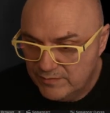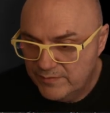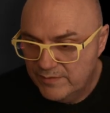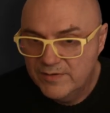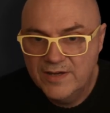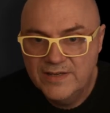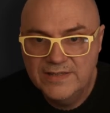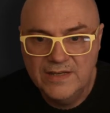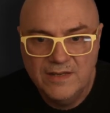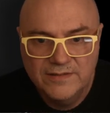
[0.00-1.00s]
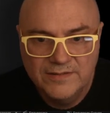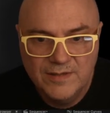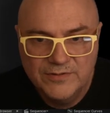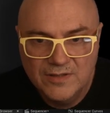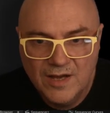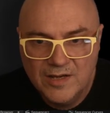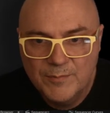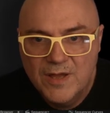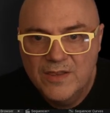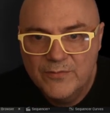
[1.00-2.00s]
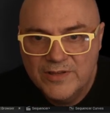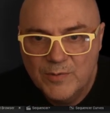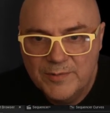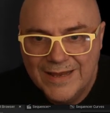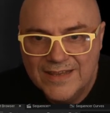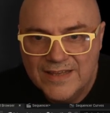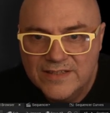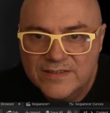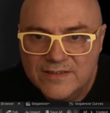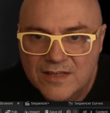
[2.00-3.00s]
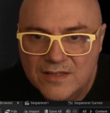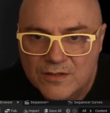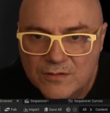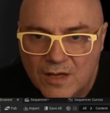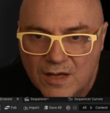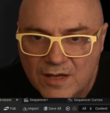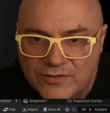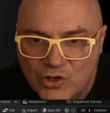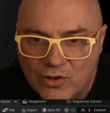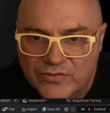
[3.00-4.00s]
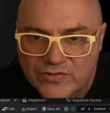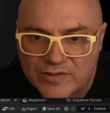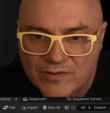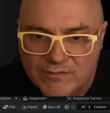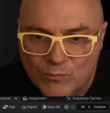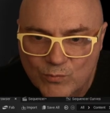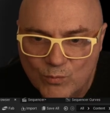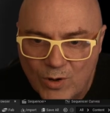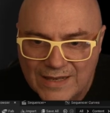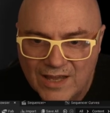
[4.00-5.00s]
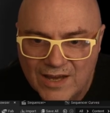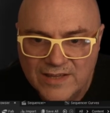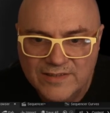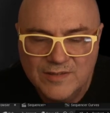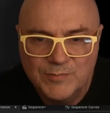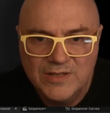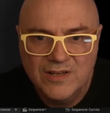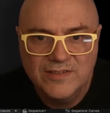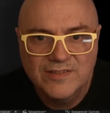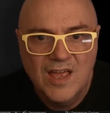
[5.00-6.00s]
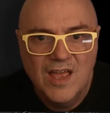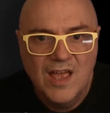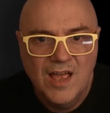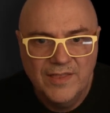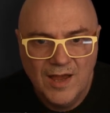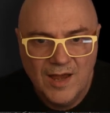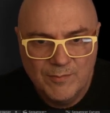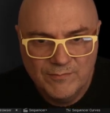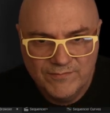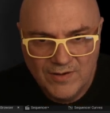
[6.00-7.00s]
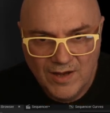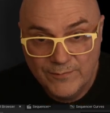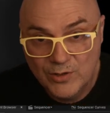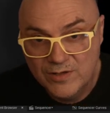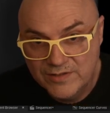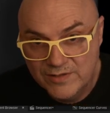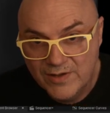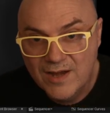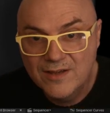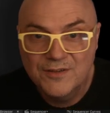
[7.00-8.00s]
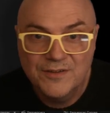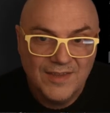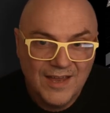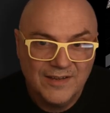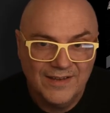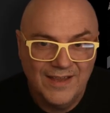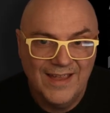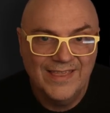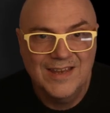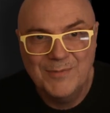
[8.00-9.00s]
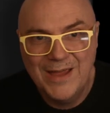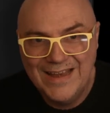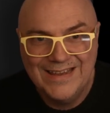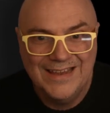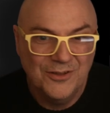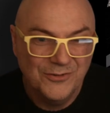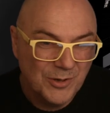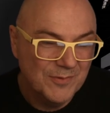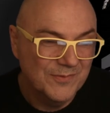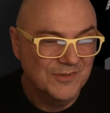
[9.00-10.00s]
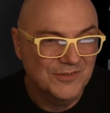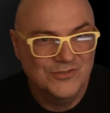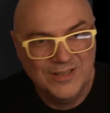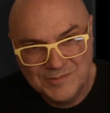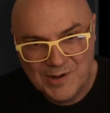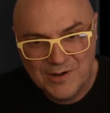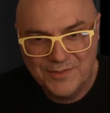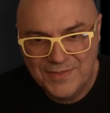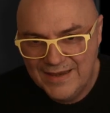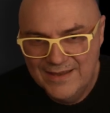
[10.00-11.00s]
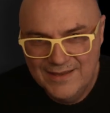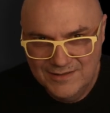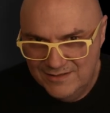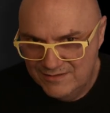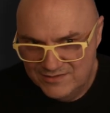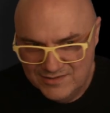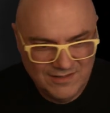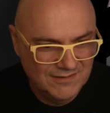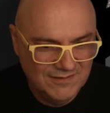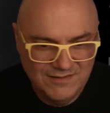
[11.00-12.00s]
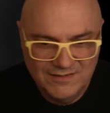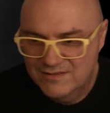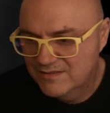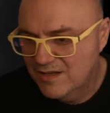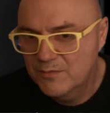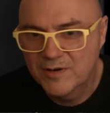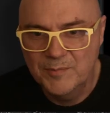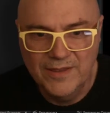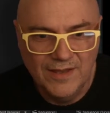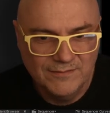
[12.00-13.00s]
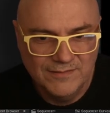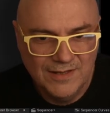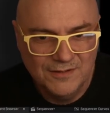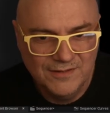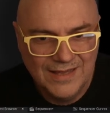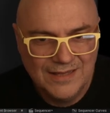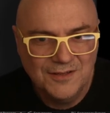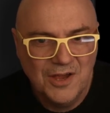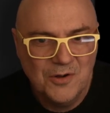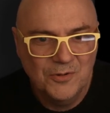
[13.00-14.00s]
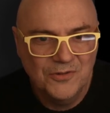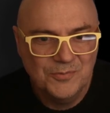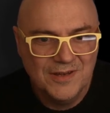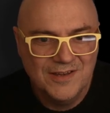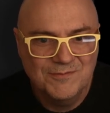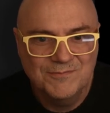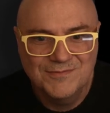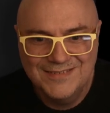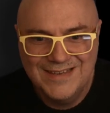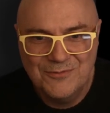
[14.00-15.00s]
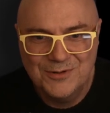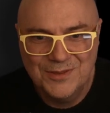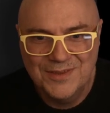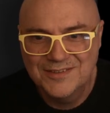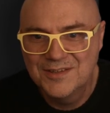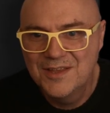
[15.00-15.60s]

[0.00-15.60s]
of view of 90 seems to line up. The reason why we're getting these little dots and white lines is because I've got a divide on that, and then I'm adding it on top of a transparent thing. So don't worry about that. That'll go once we get rid of this